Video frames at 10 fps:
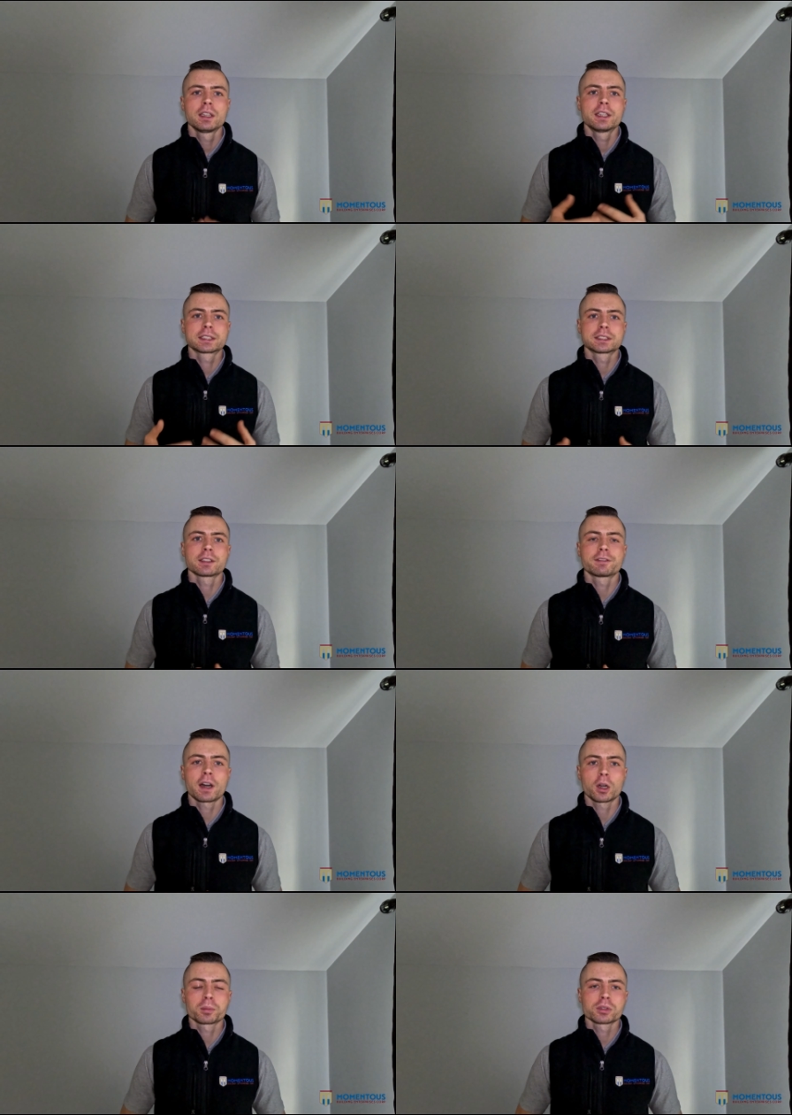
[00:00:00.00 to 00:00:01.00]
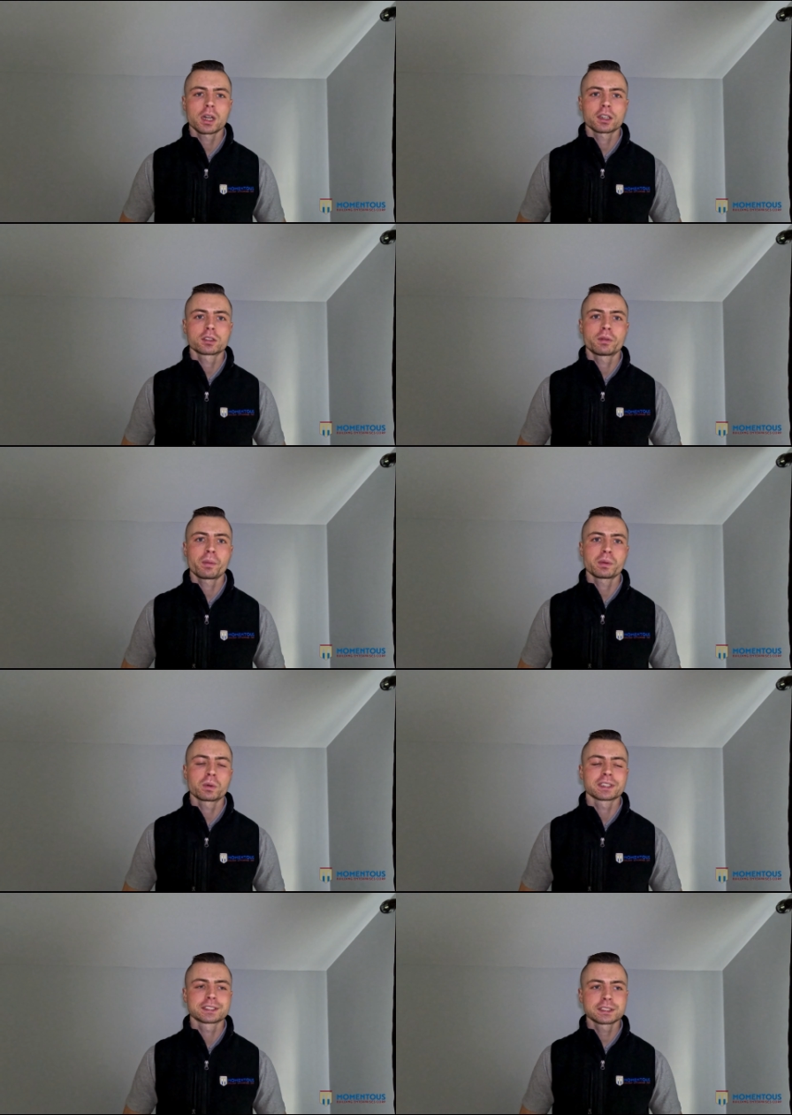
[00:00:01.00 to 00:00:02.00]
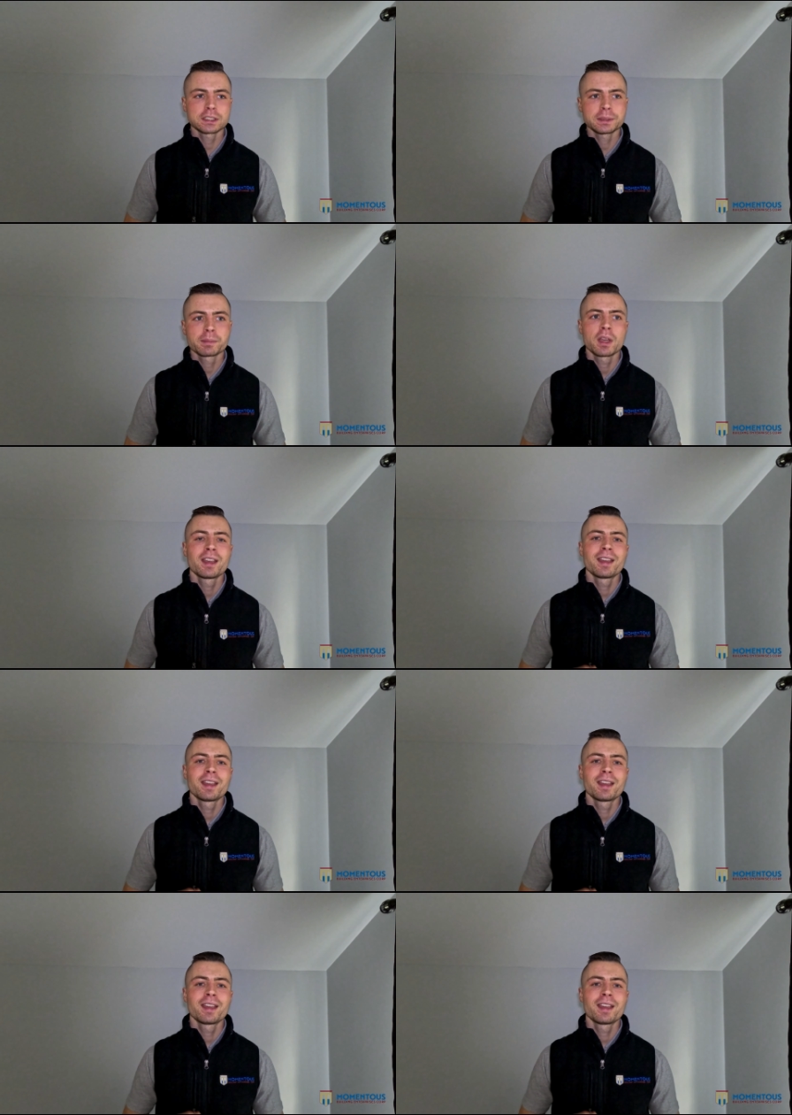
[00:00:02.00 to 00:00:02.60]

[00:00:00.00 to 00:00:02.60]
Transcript: This is the final product of what we want to see.